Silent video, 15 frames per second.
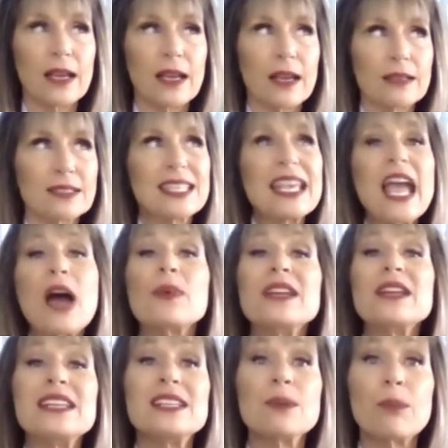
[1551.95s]
see how we
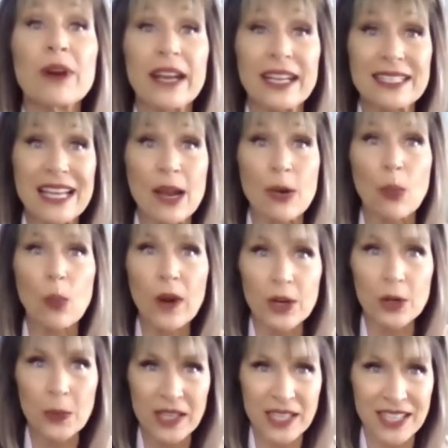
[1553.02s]
need to break it down. Where
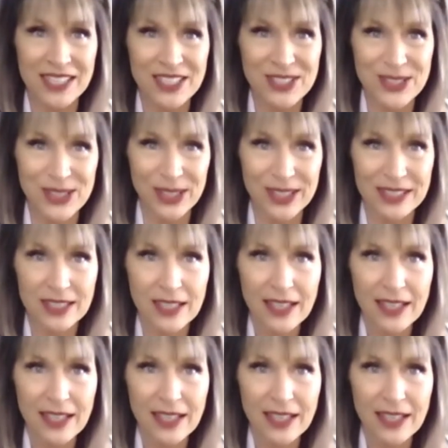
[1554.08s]
do we need to start?